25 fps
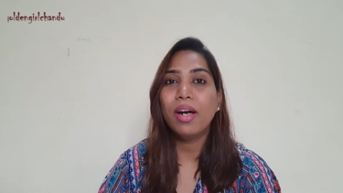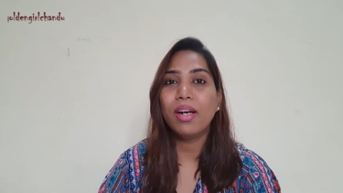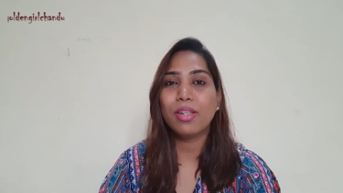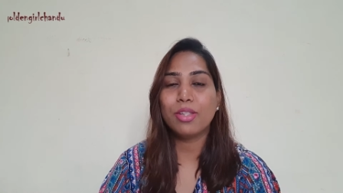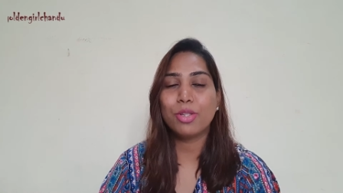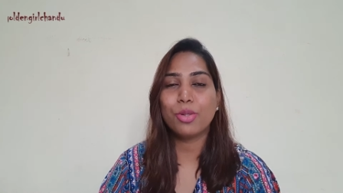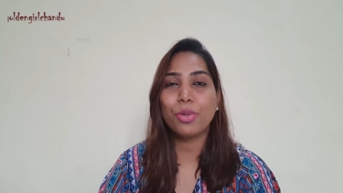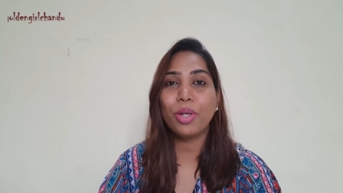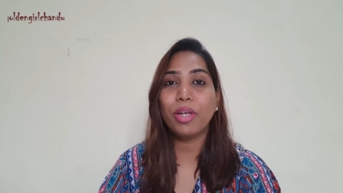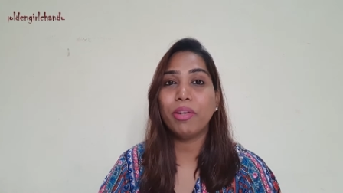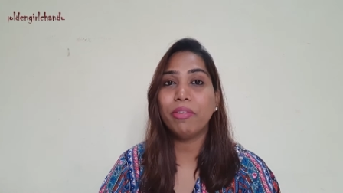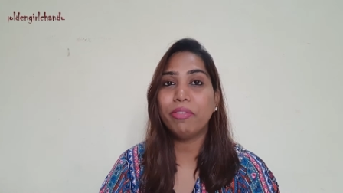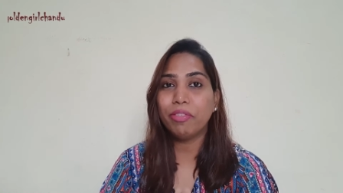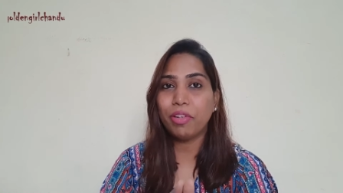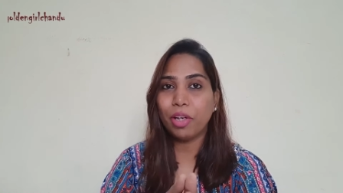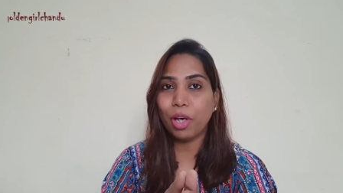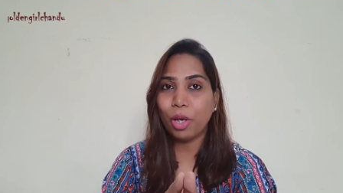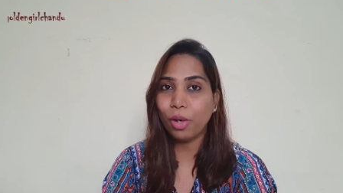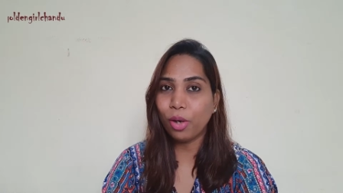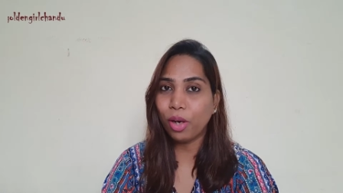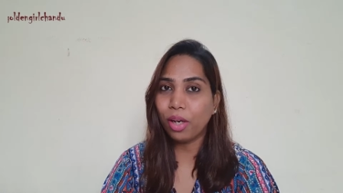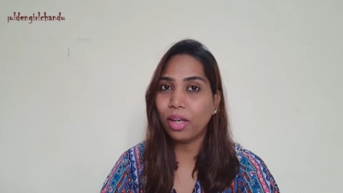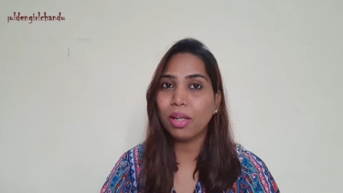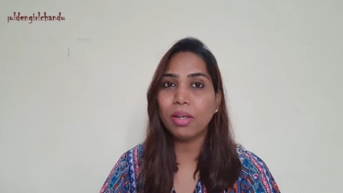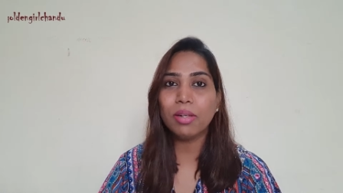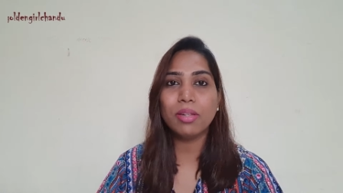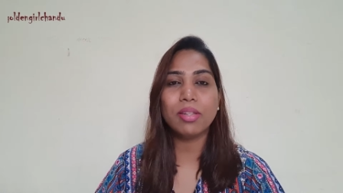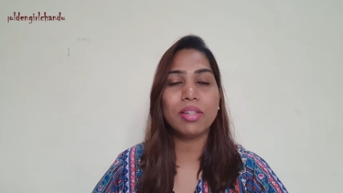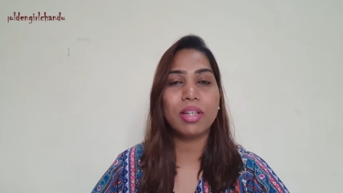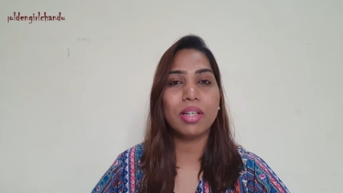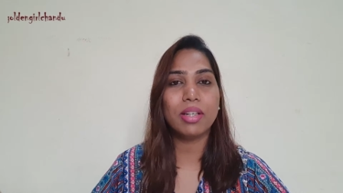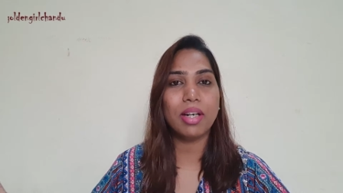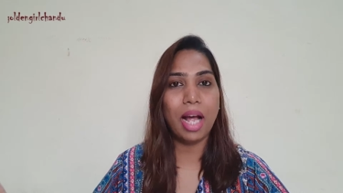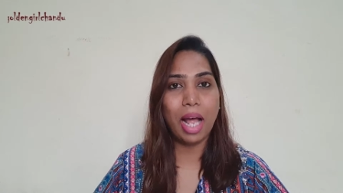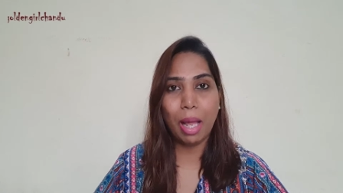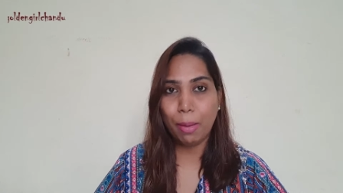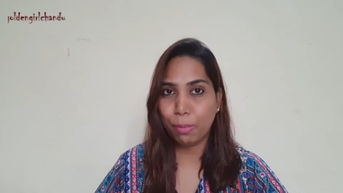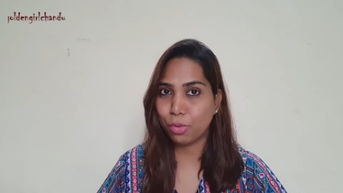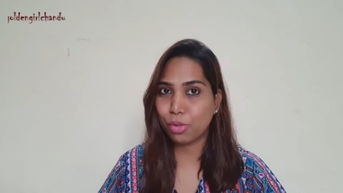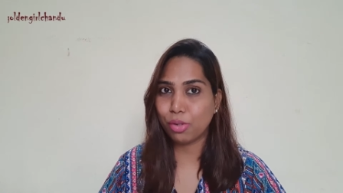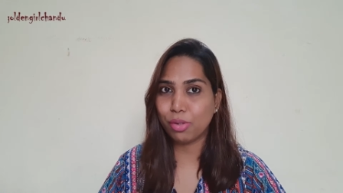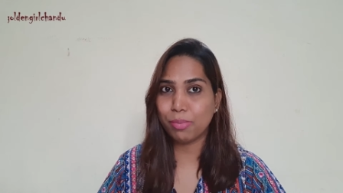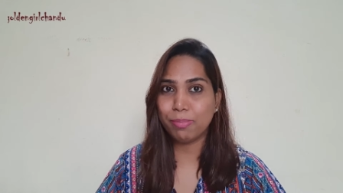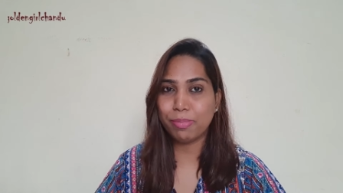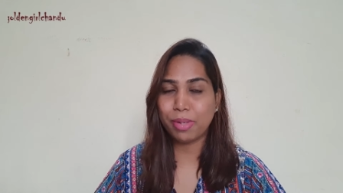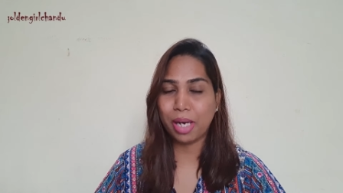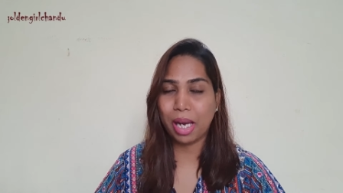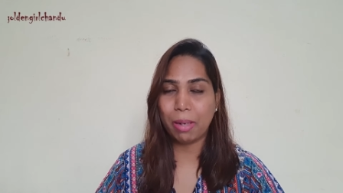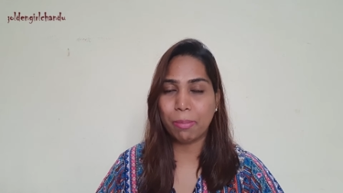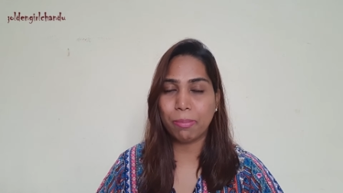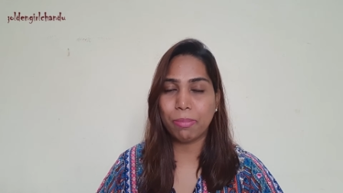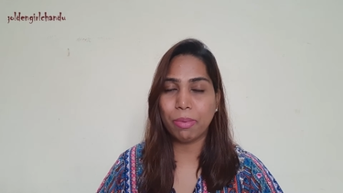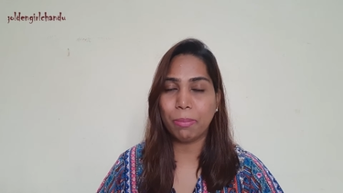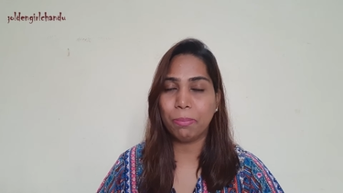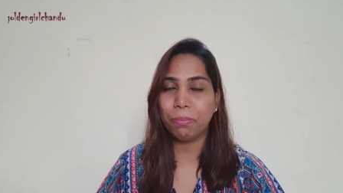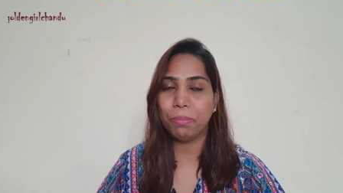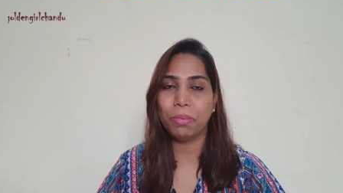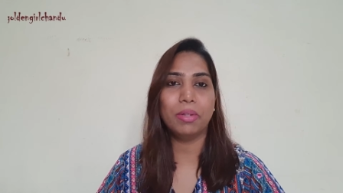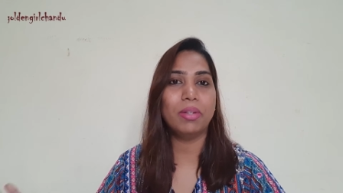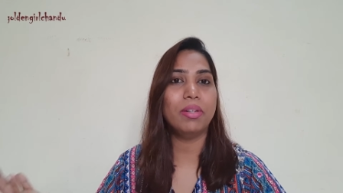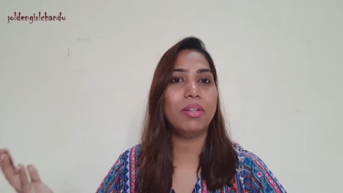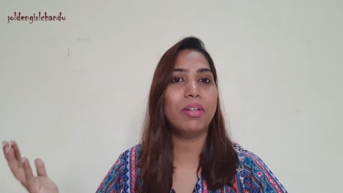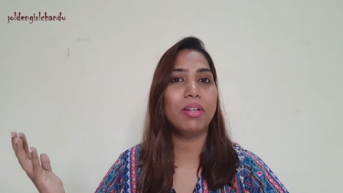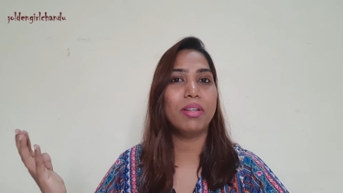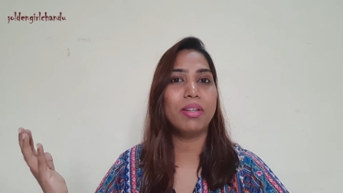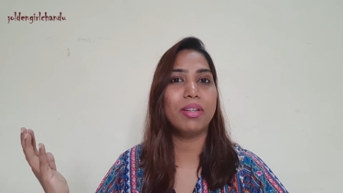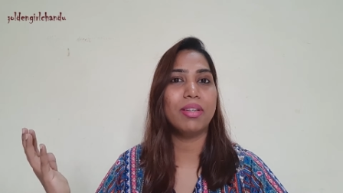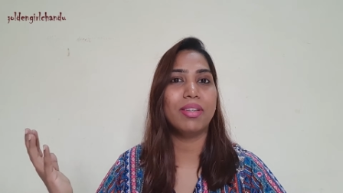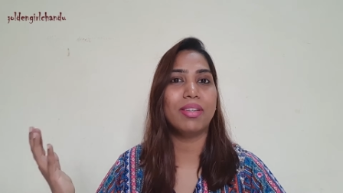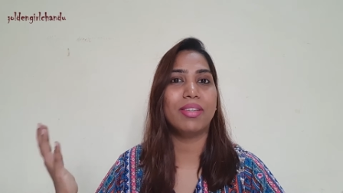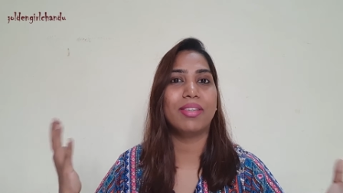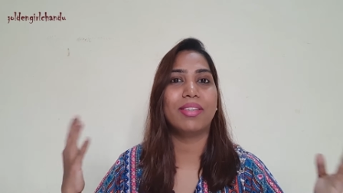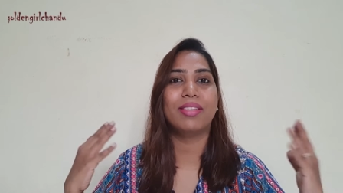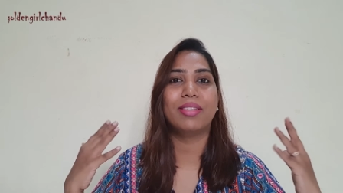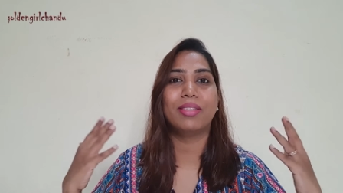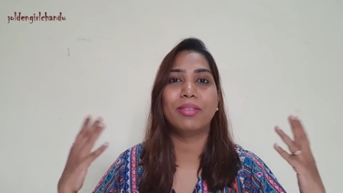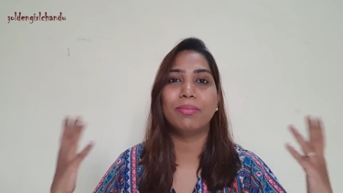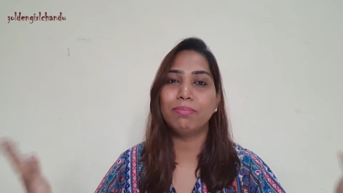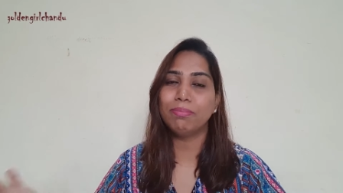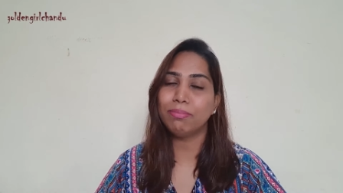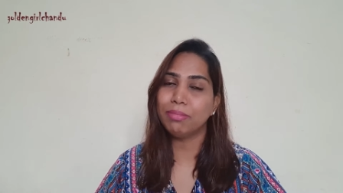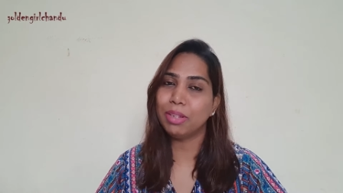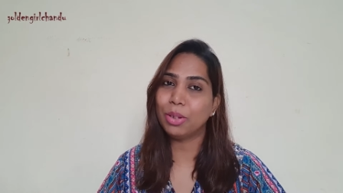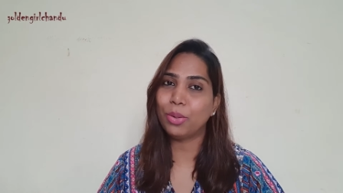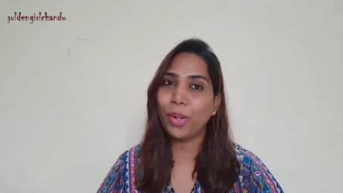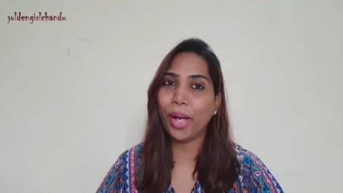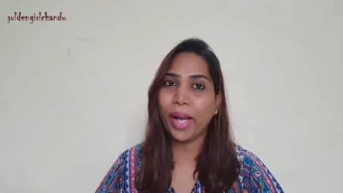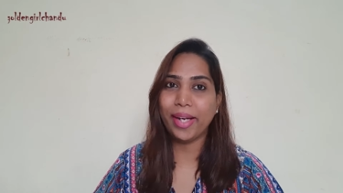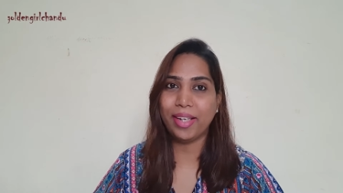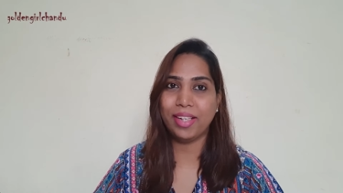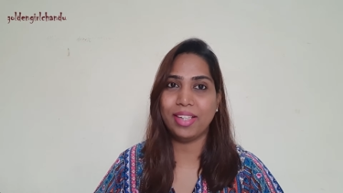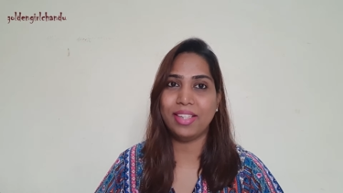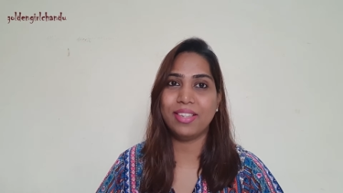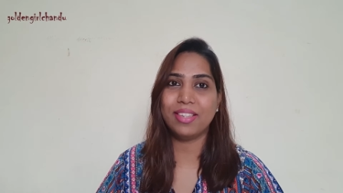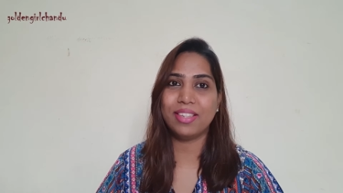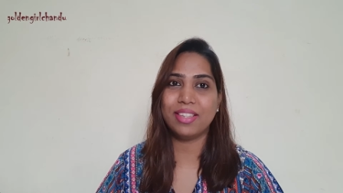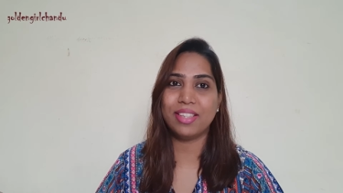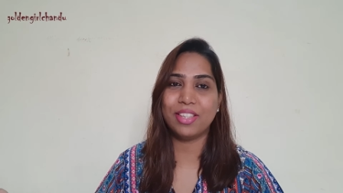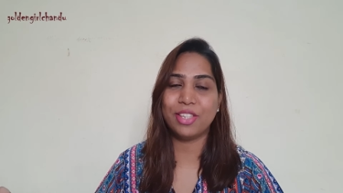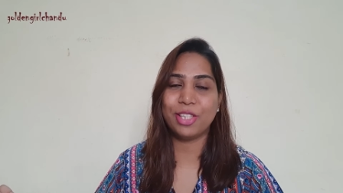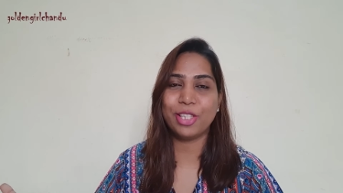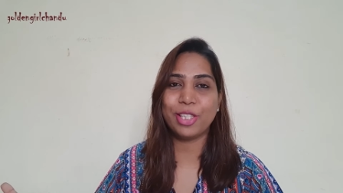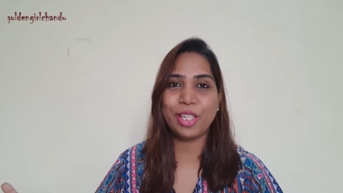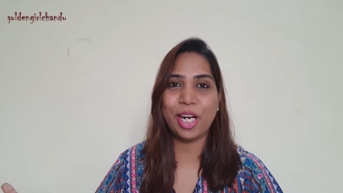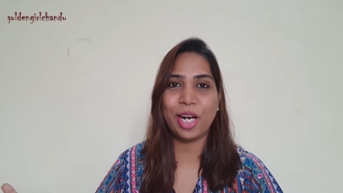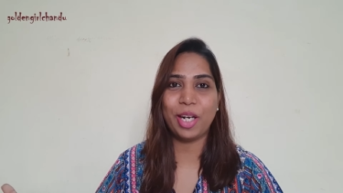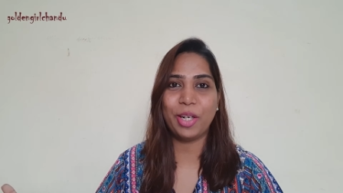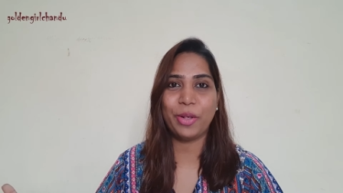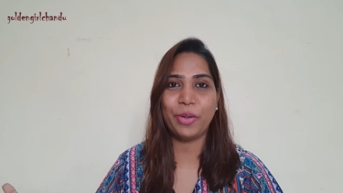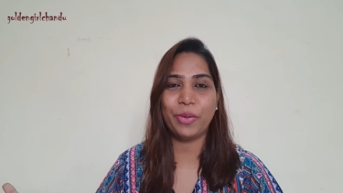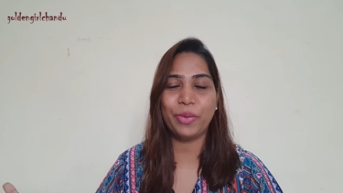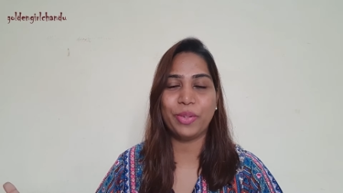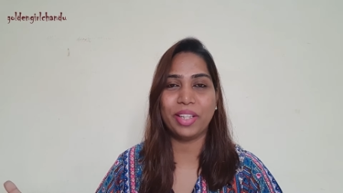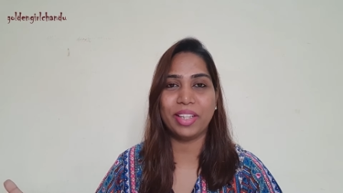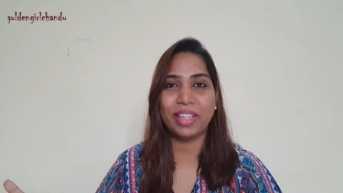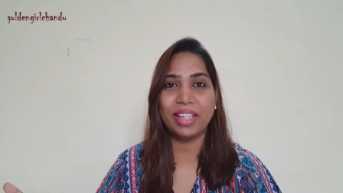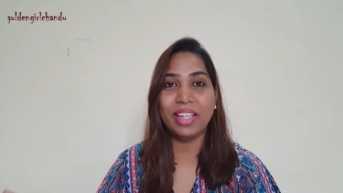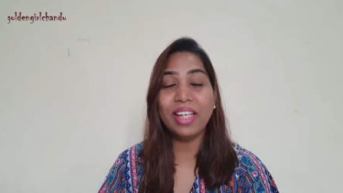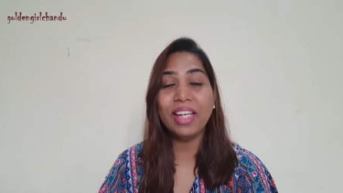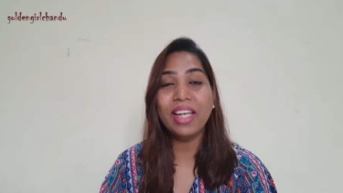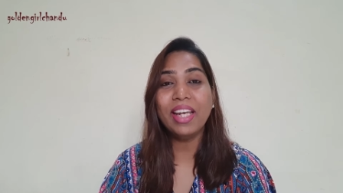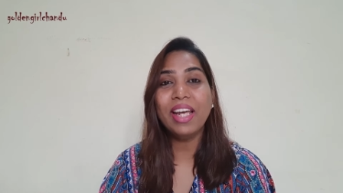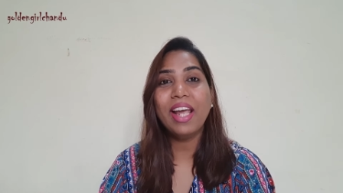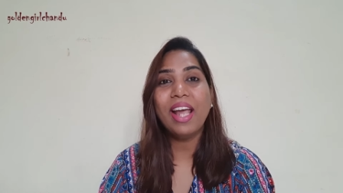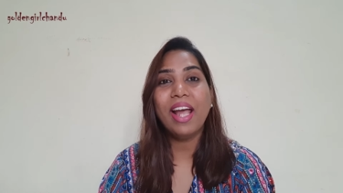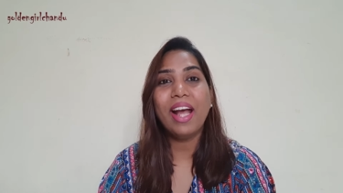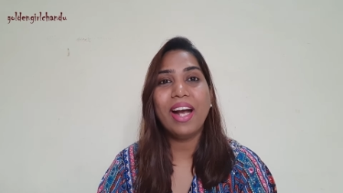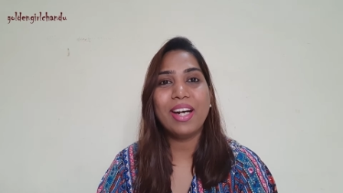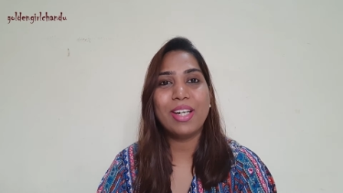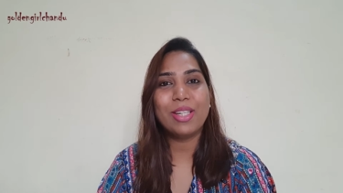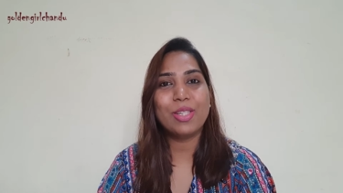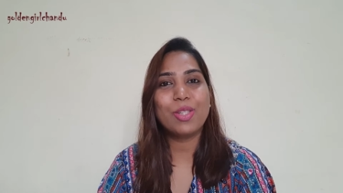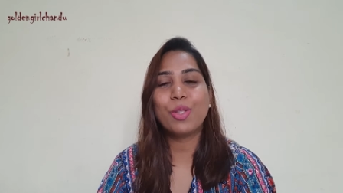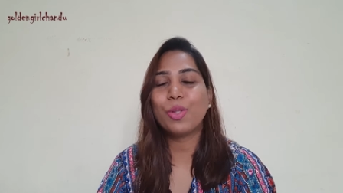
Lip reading: So if you are not an Amazon Prime member, you will start on 18th.